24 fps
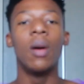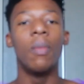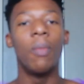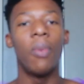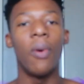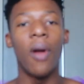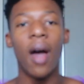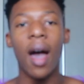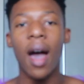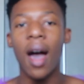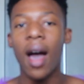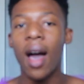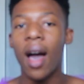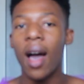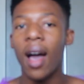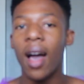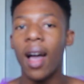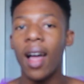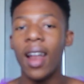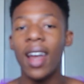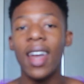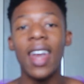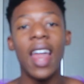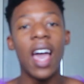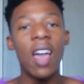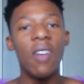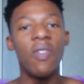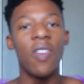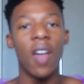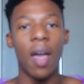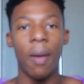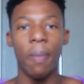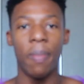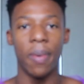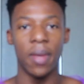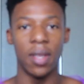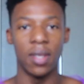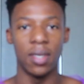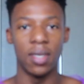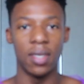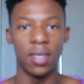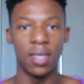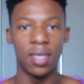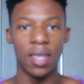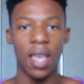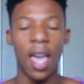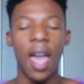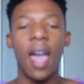bruh, life
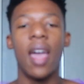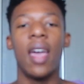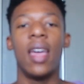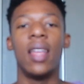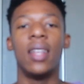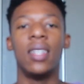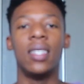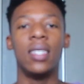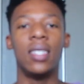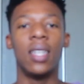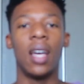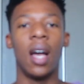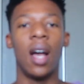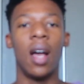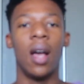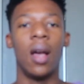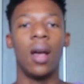happens and